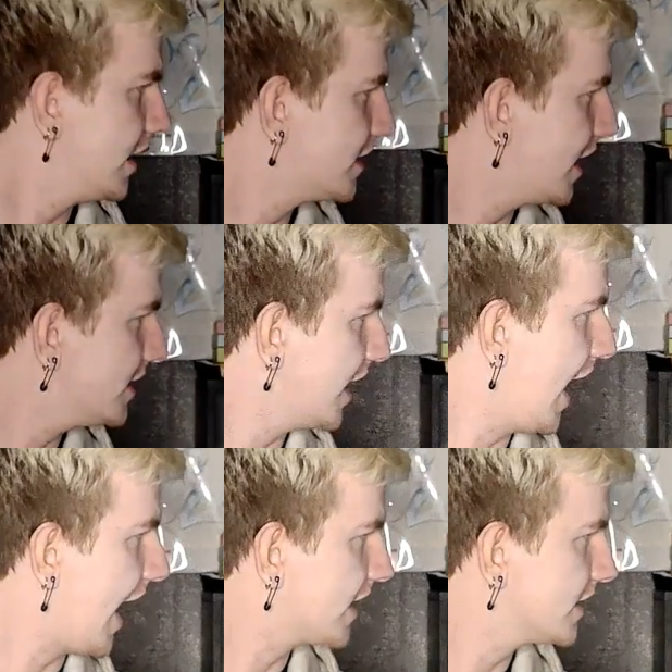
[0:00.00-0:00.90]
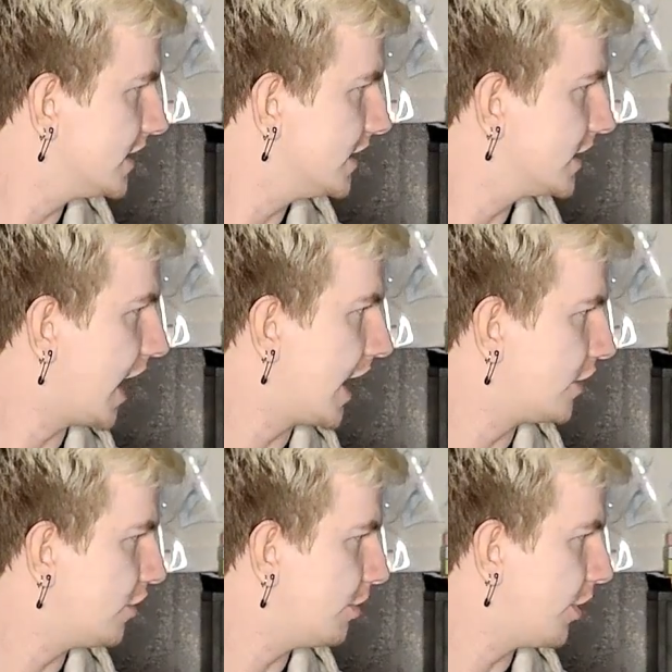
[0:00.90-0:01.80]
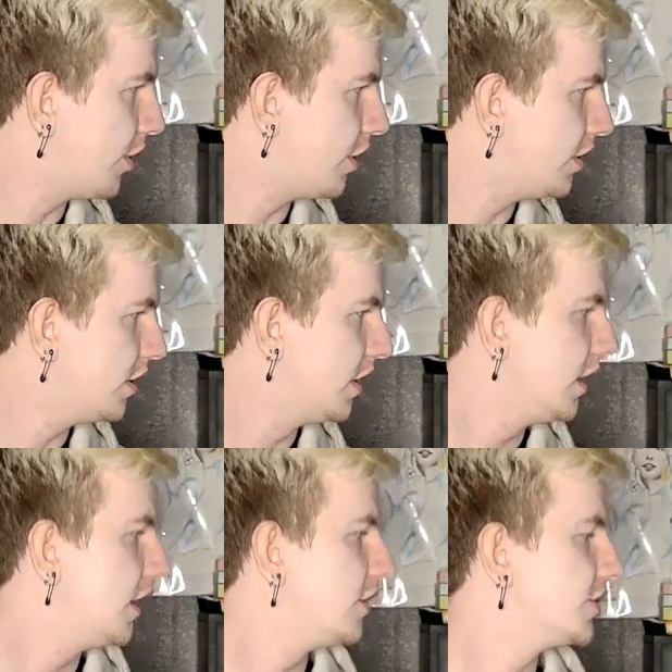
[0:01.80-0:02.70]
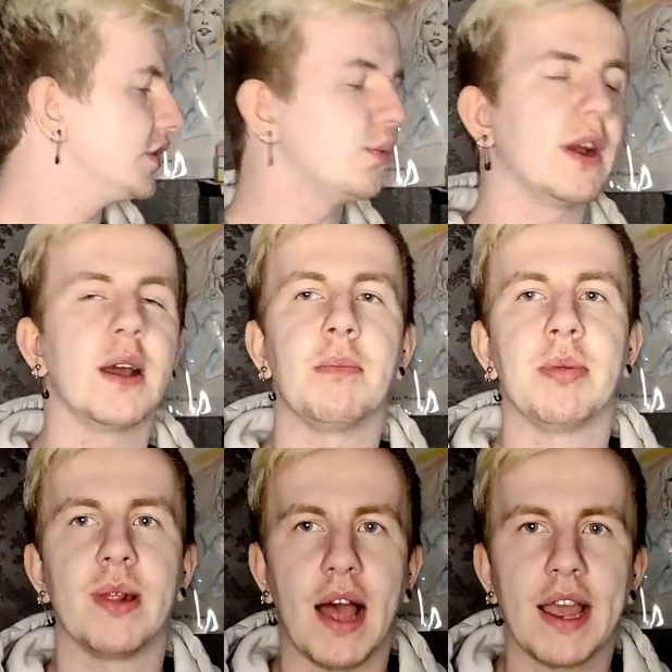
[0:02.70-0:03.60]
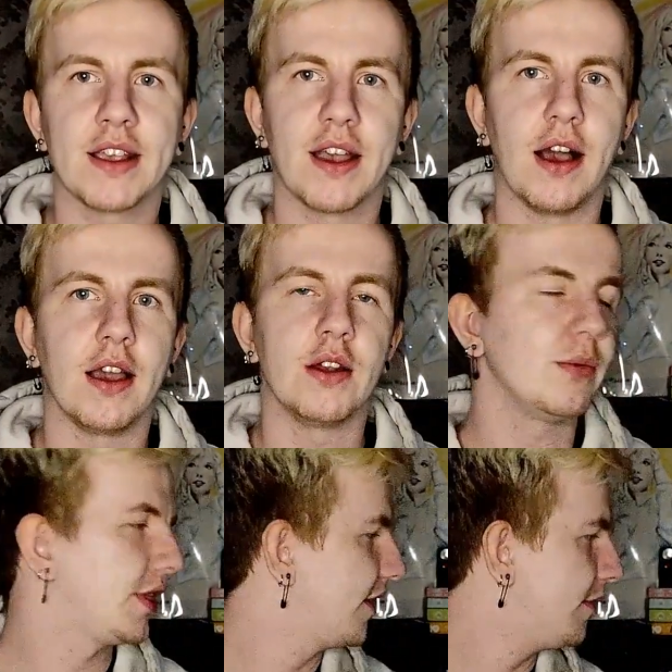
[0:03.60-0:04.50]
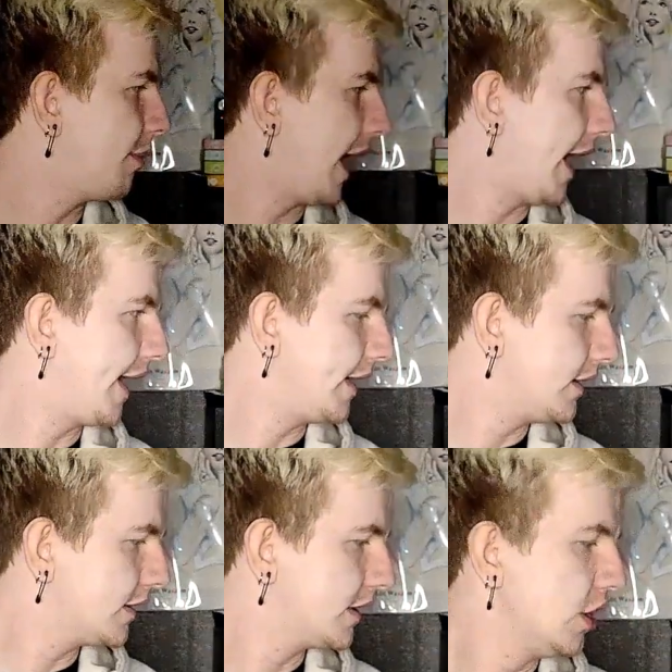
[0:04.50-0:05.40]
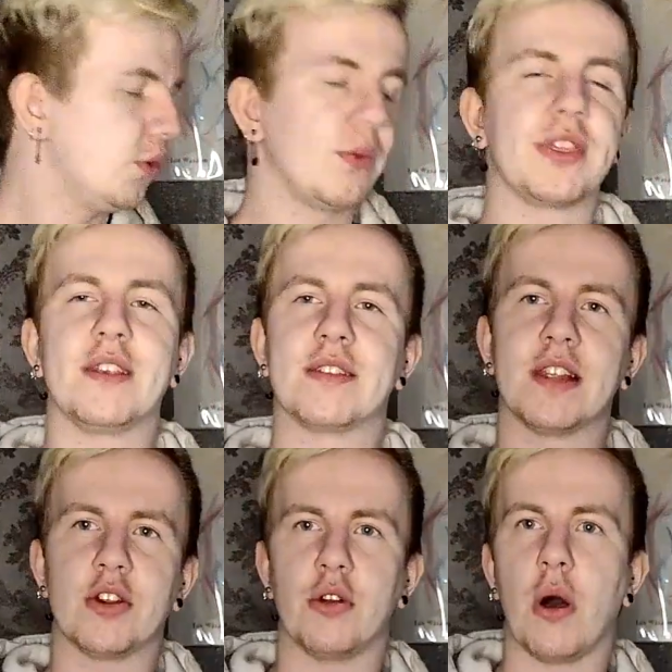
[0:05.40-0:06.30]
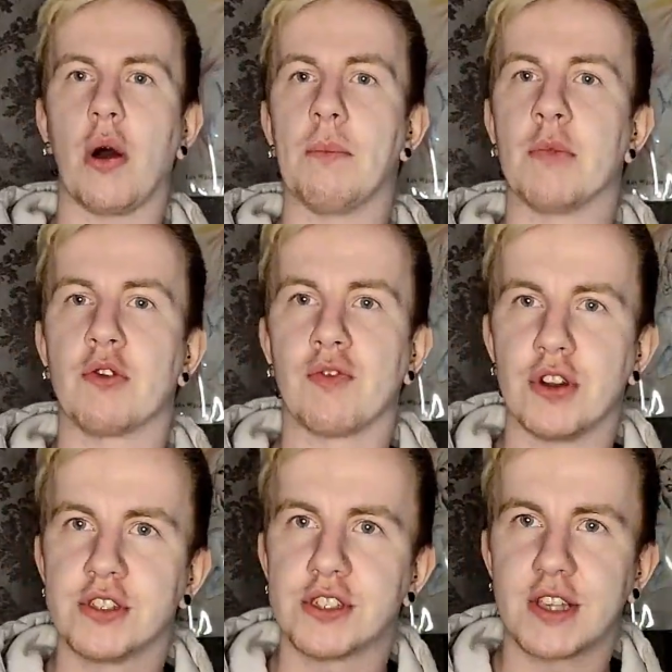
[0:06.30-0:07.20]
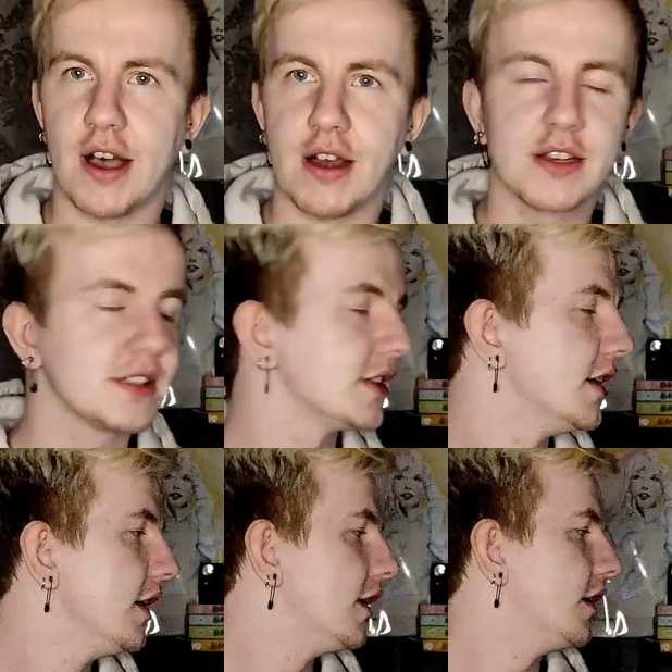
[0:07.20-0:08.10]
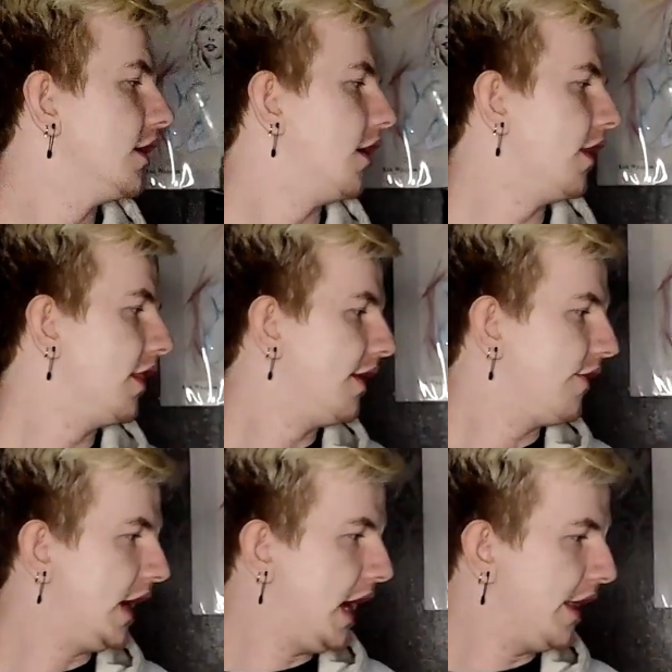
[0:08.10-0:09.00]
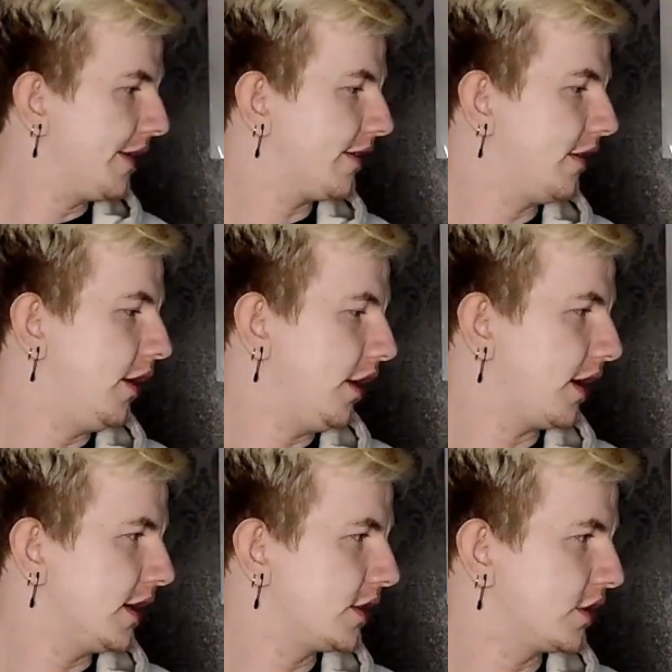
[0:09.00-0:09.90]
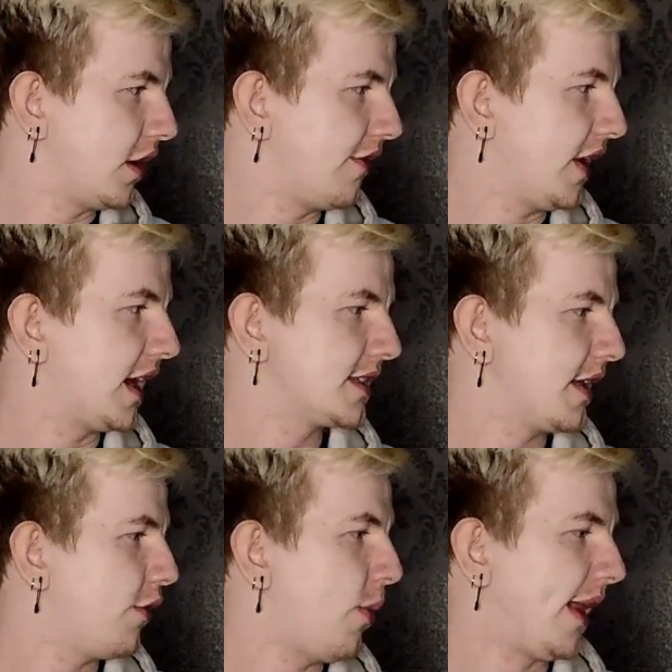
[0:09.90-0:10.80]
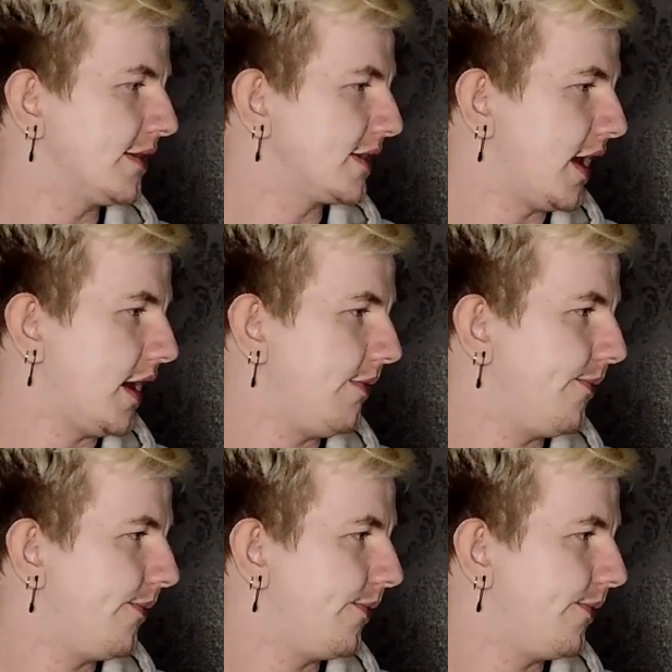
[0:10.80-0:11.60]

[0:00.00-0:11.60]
is that X's annual ball? She's wearing a black gown with these bangs, with these little maroon socks. Olivia, this look is serving, it's given Wednesday.